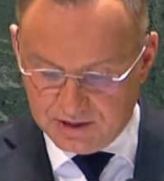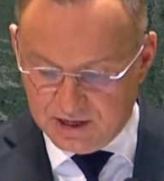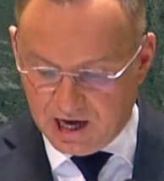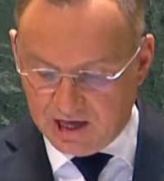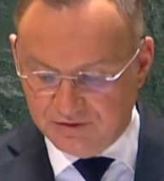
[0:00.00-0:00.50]

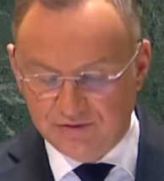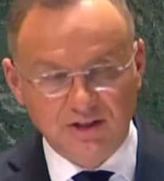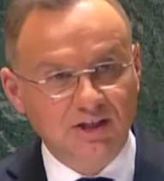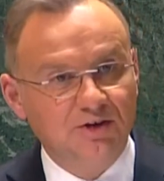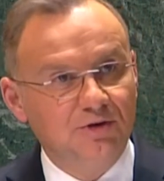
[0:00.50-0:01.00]
I
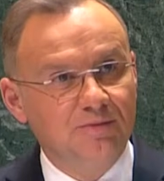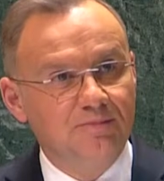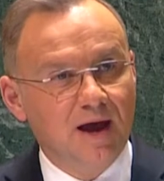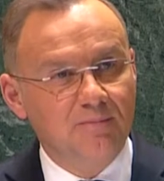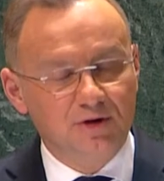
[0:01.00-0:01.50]
vividly
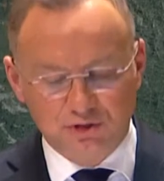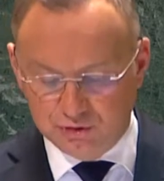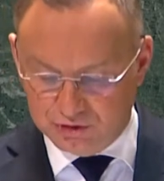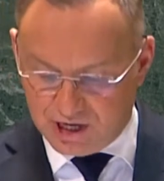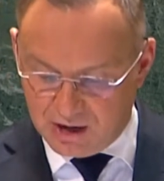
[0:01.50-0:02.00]
remember
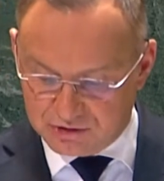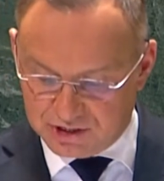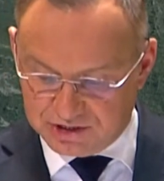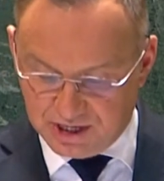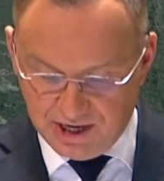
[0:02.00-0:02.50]

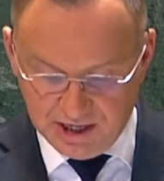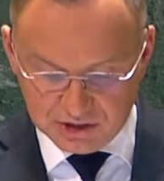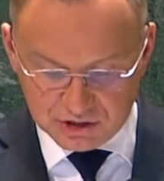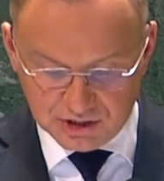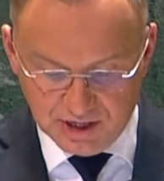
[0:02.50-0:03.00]

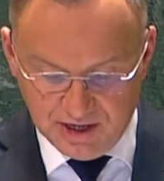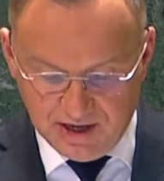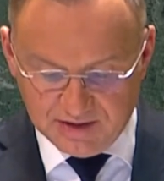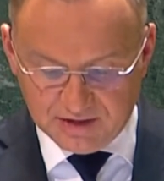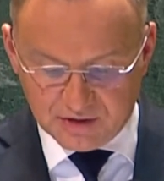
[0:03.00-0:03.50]
2008
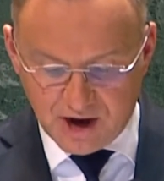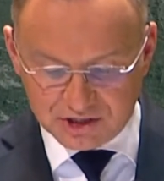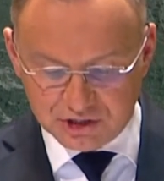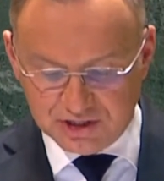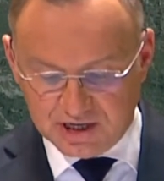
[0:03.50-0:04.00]
and the
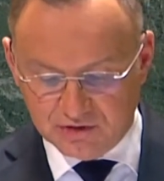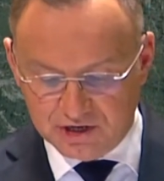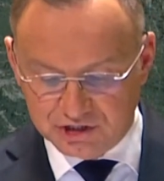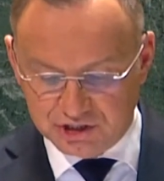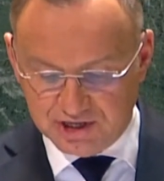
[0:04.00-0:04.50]
Russian
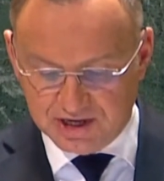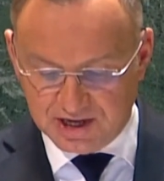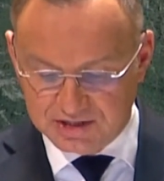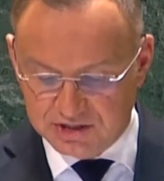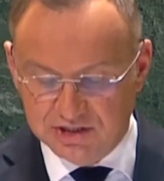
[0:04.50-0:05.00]
aggression
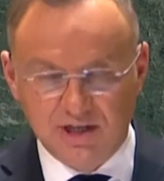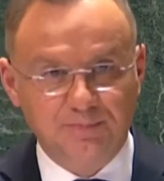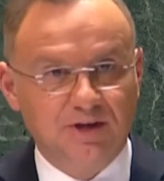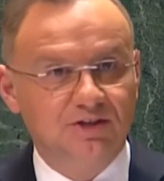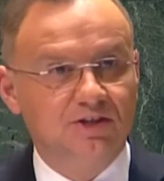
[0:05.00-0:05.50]
against
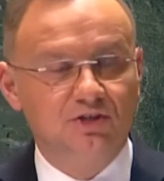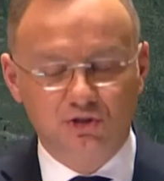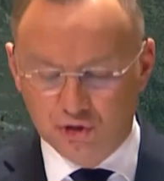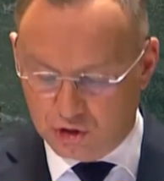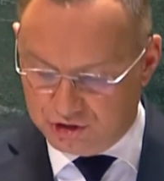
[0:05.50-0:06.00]
independent
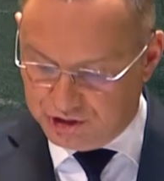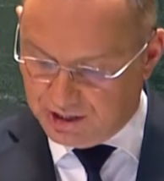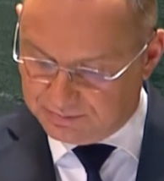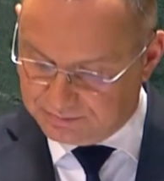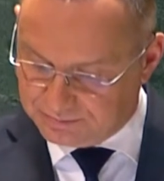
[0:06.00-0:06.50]
Georgia.
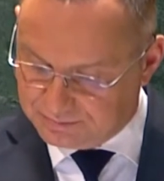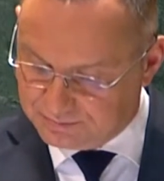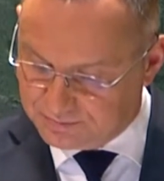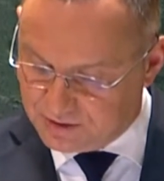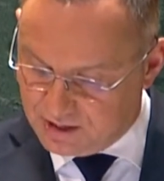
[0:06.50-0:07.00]

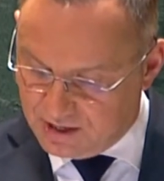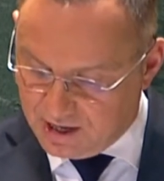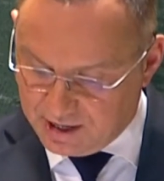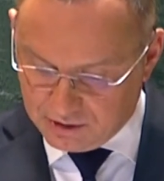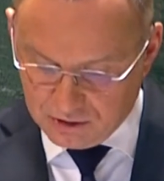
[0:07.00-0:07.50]

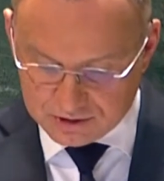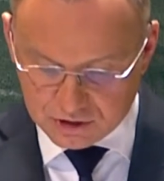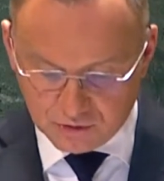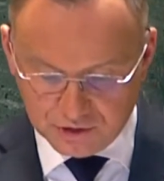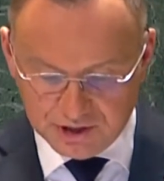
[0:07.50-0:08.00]
I
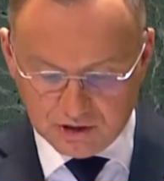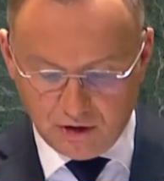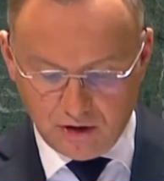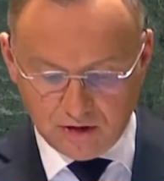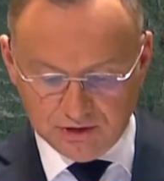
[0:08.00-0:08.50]
also
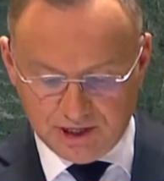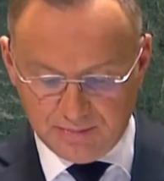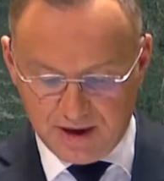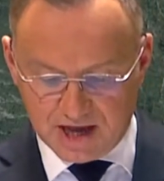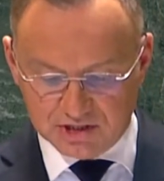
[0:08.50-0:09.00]
recall the
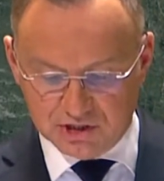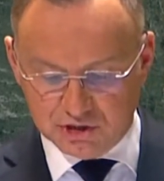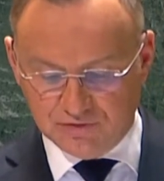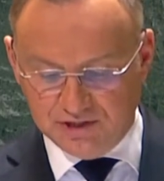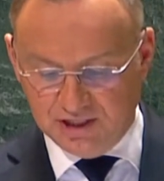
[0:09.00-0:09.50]
message
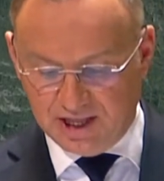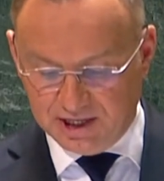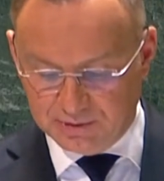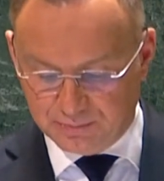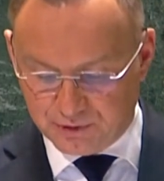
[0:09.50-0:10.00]
of the
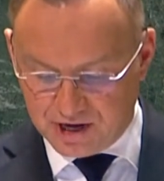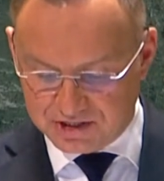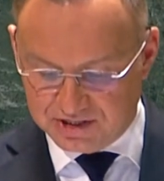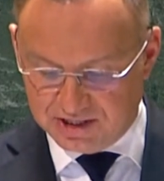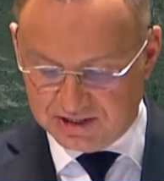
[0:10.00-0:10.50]
late
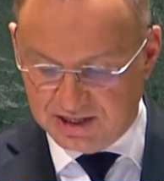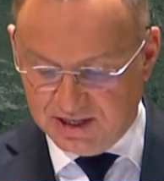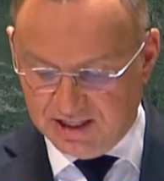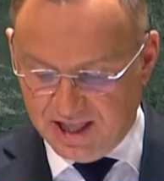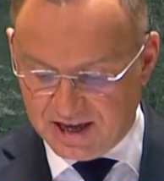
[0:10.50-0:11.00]
President
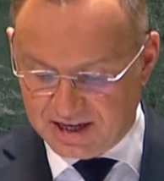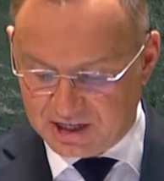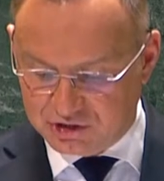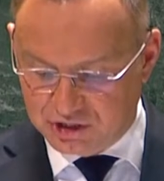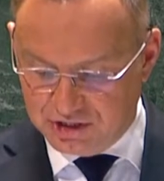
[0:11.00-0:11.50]
Lech
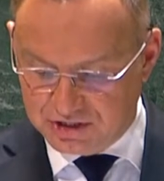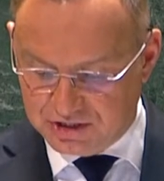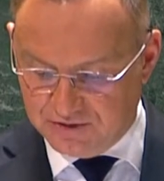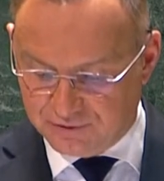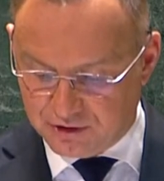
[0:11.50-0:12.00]

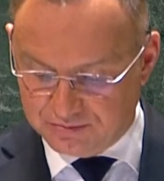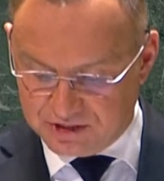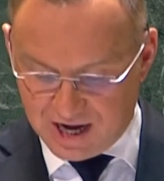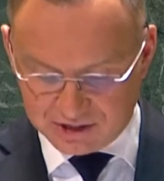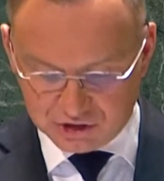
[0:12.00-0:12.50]
Kaczynski from
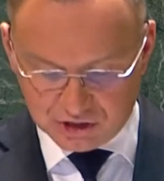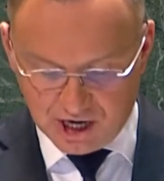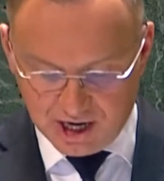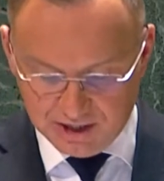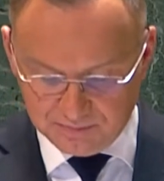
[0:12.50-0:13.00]
that
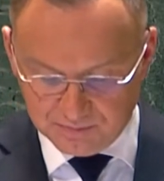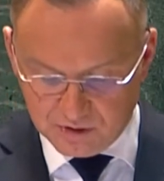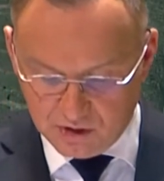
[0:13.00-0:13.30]
time,